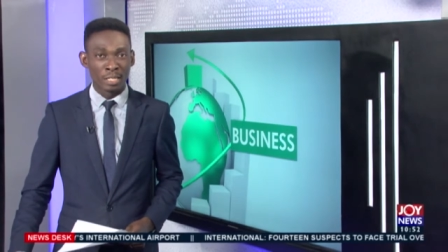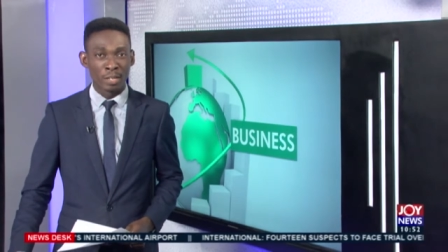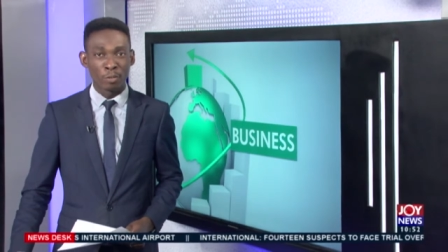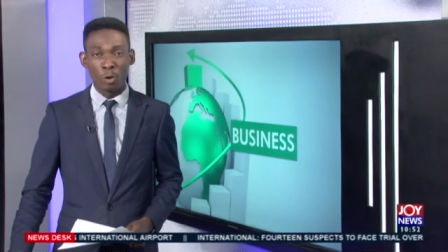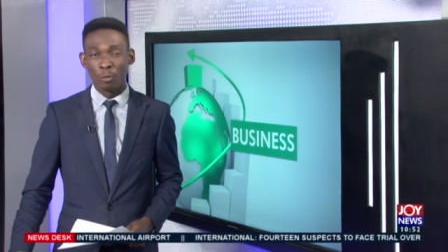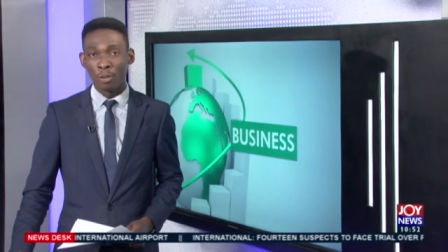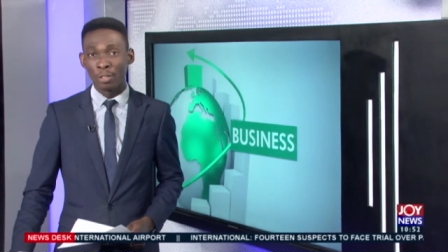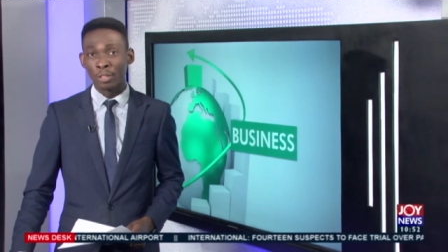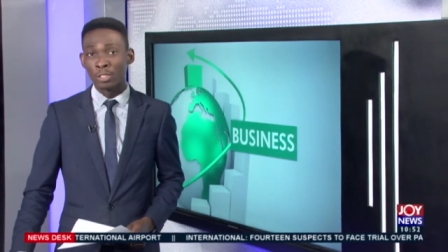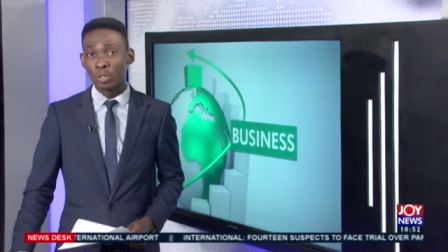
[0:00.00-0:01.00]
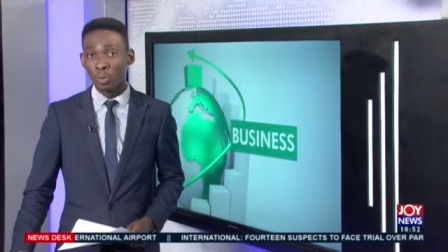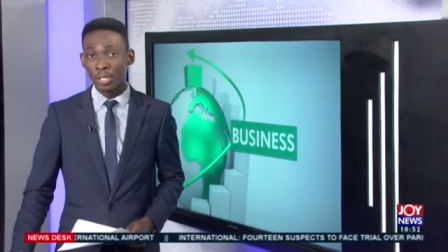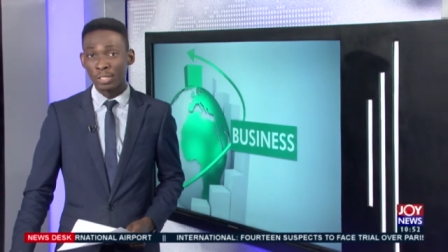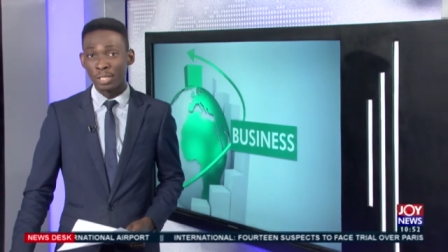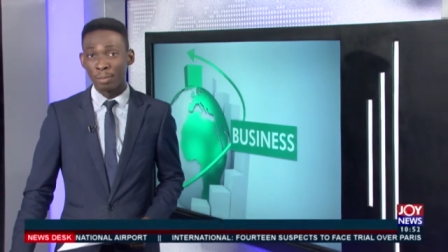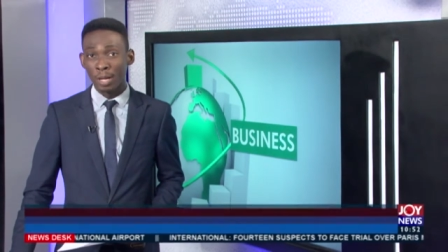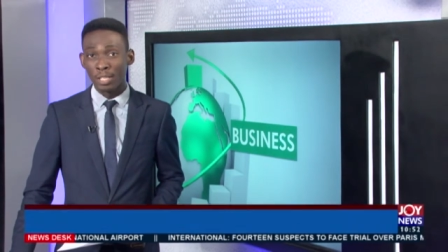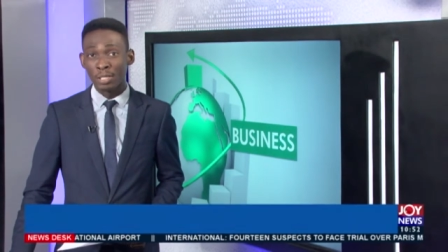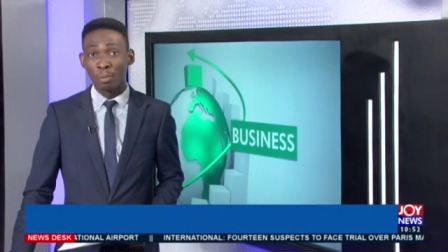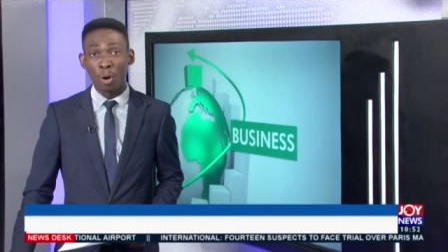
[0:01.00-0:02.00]
Dave Coffey, the situation
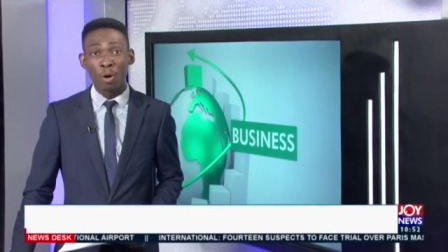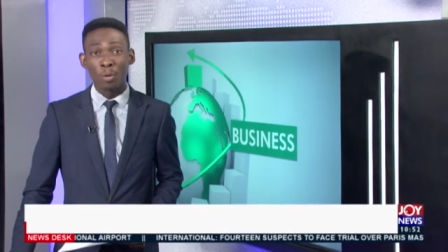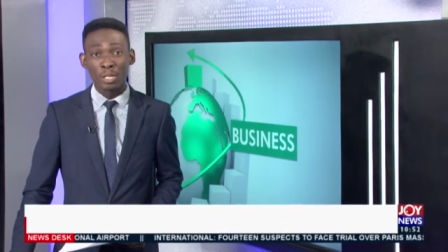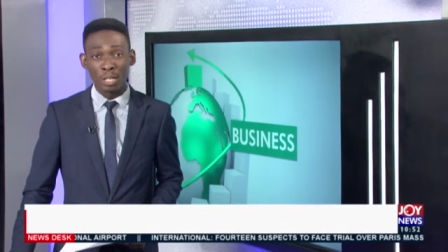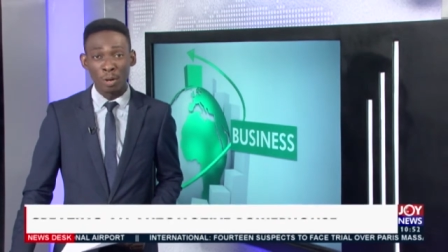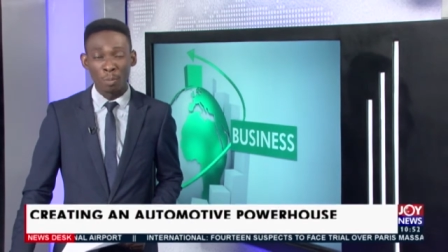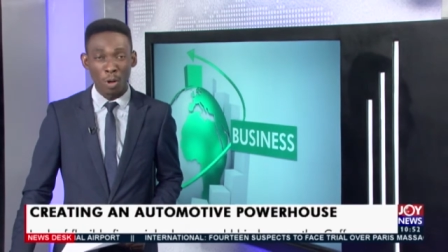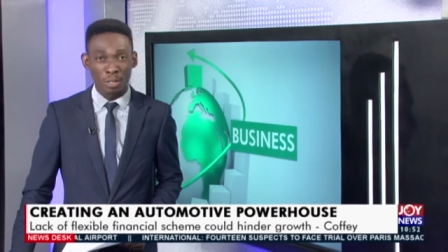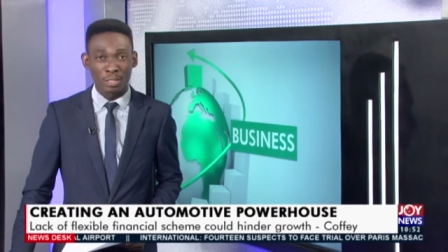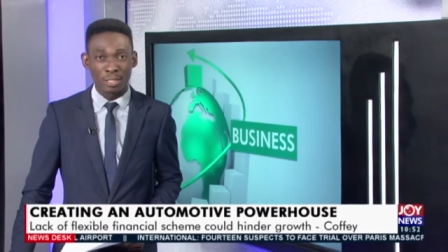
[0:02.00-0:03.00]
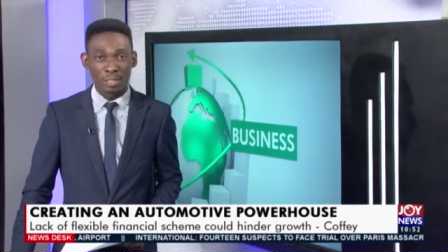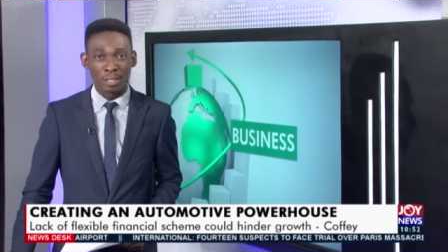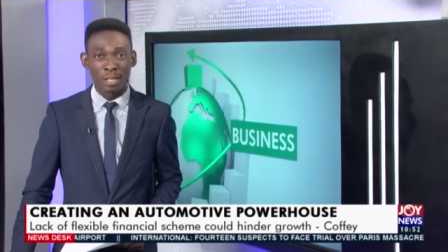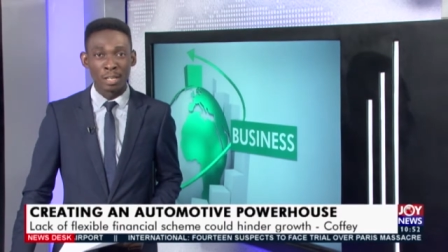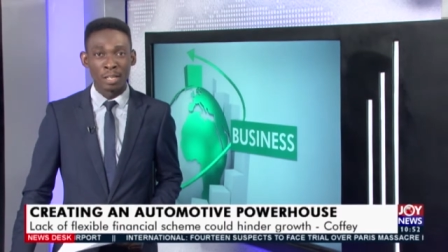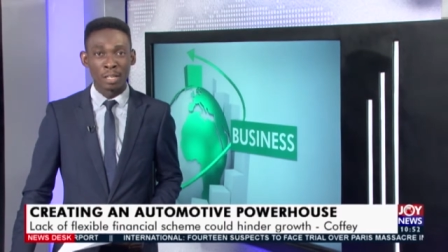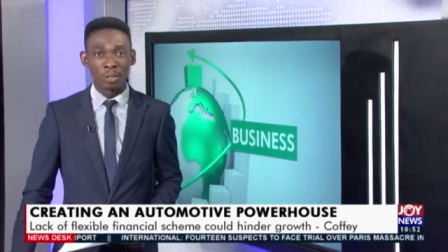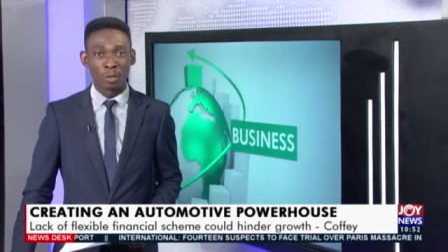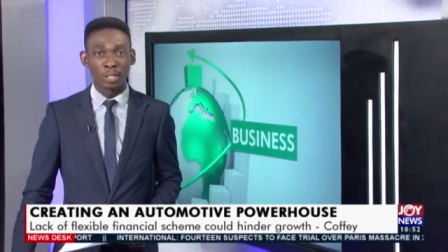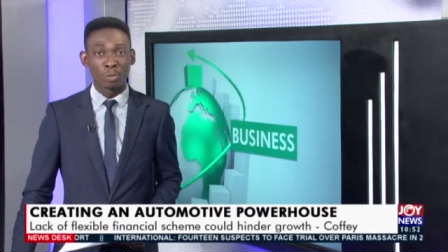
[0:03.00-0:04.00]
demands more critical policies in
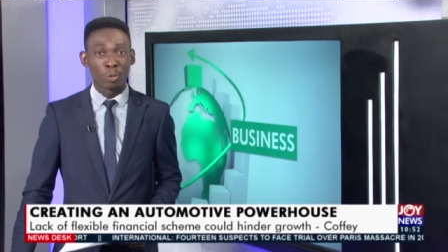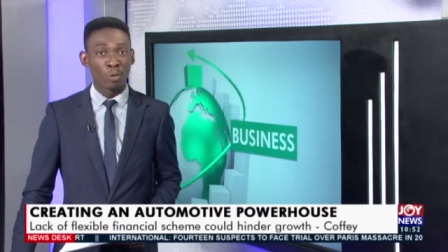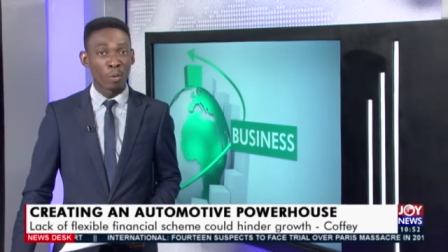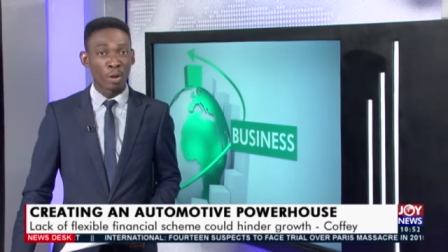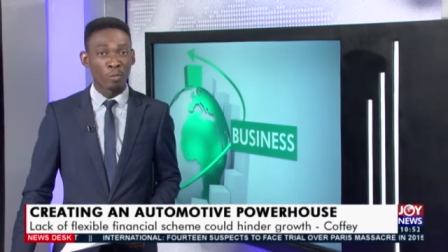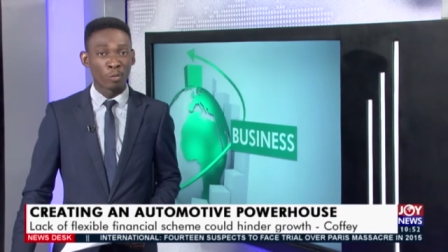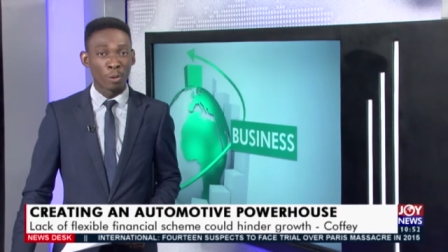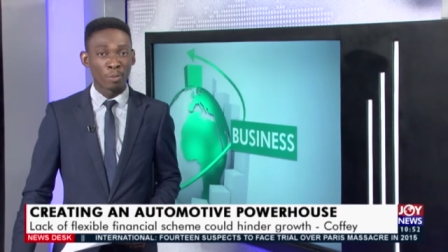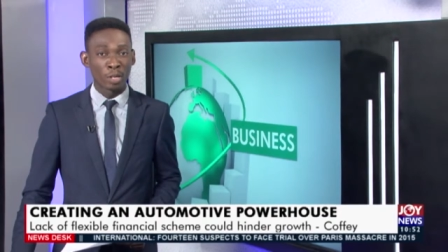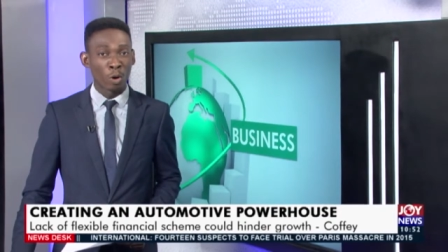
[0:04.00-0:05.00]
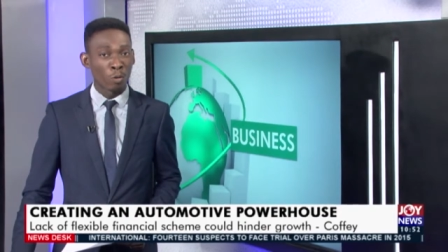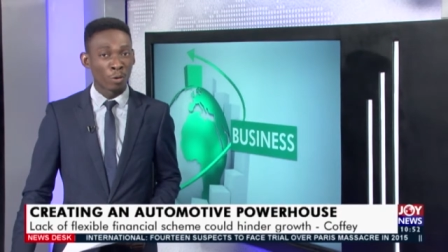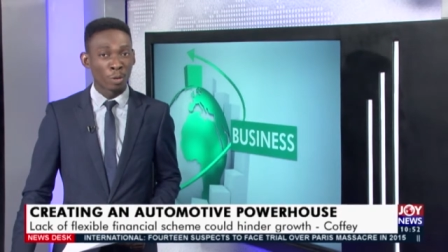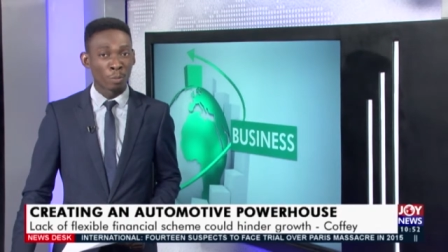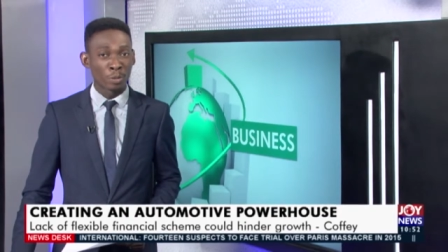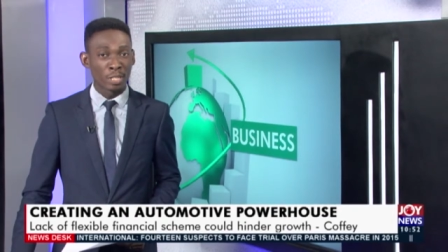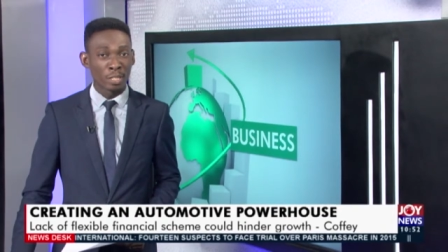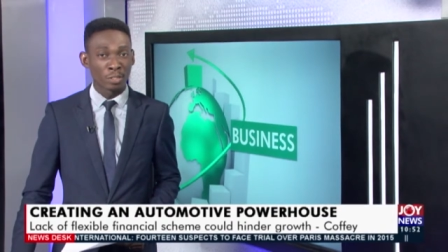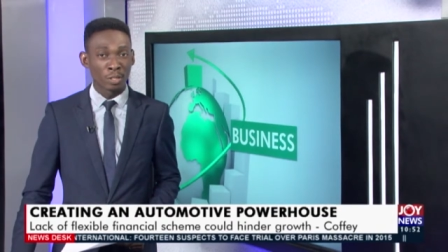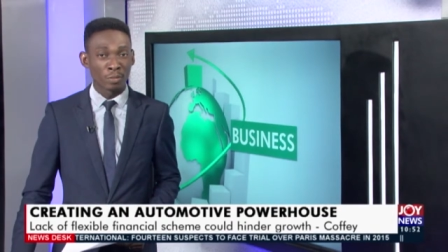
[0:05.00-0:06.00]
order to move away from the
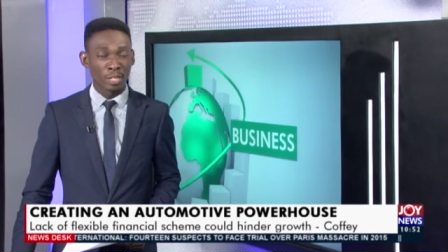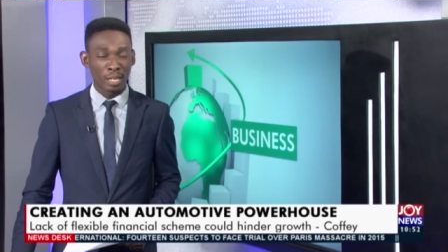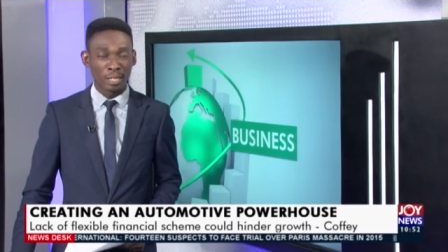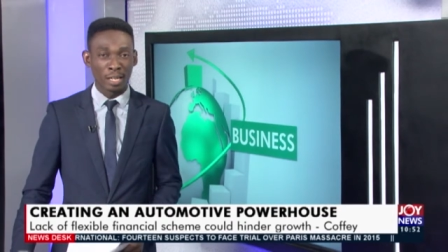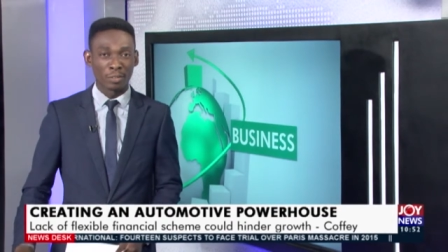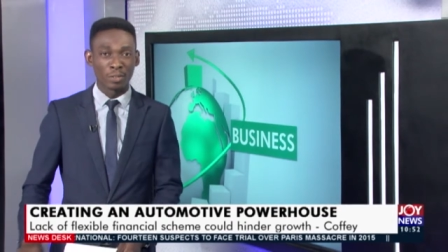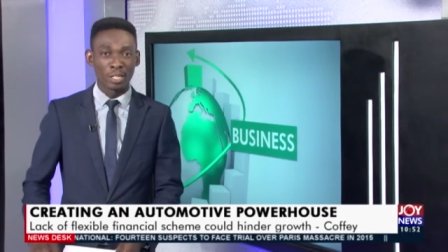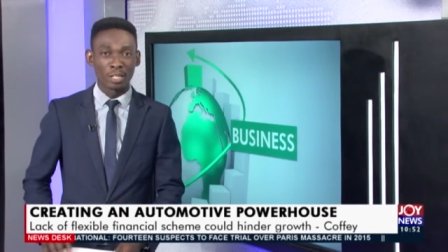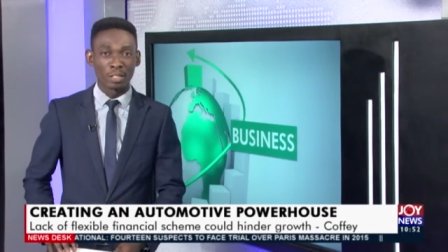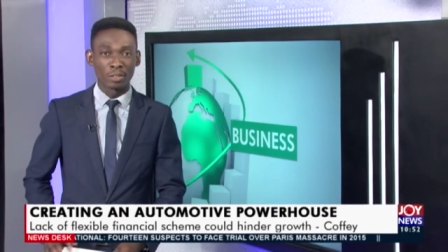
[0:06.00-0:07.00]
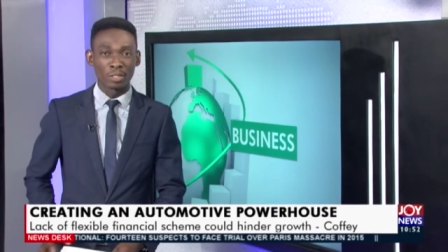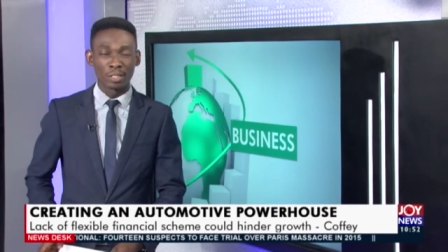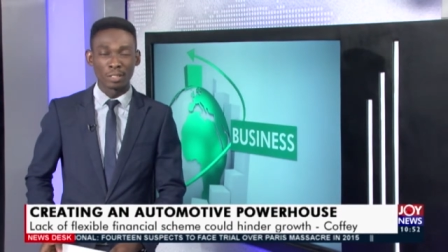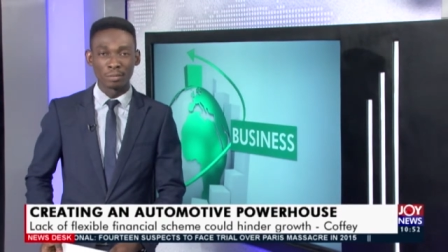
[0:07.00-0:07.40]
over-importation of second-hand vehicles?